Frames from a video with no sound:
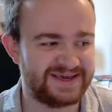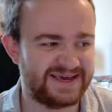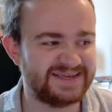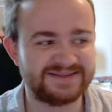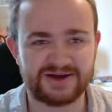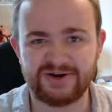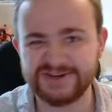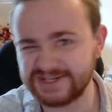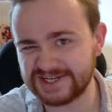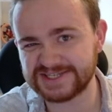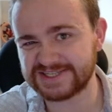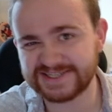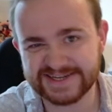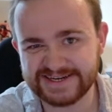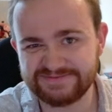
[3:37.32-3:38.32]
kind of does
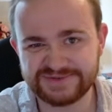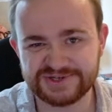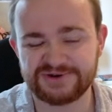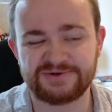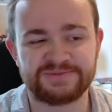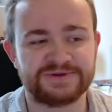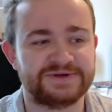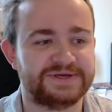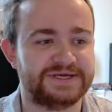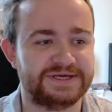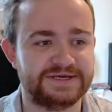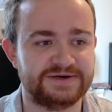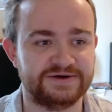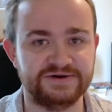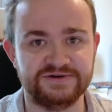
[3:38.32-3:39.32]
the same job
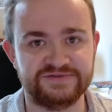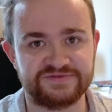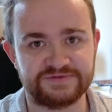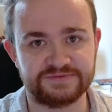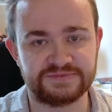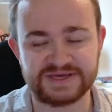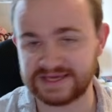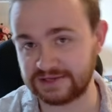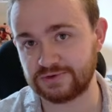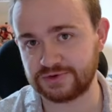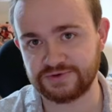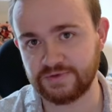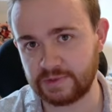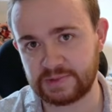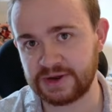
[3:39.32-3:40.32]
of kill
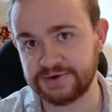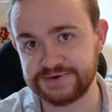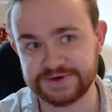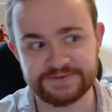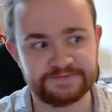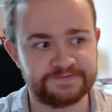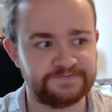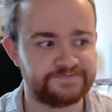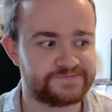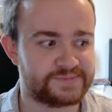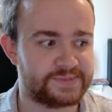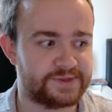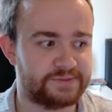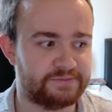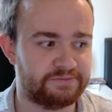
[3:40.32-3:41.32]
your opponent,
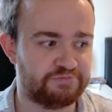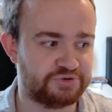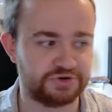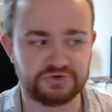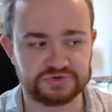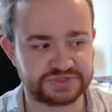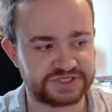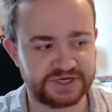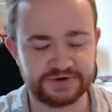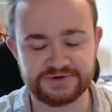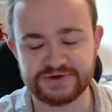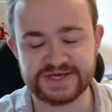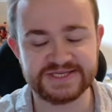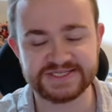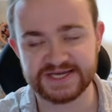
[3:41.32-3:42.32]
but also
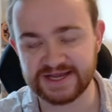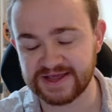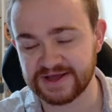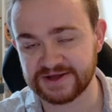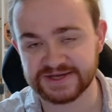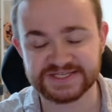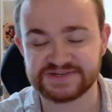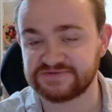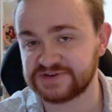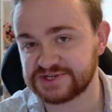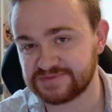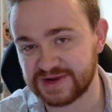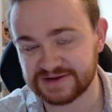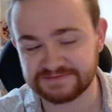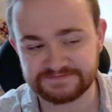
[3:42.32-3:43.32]
he's a Fishman.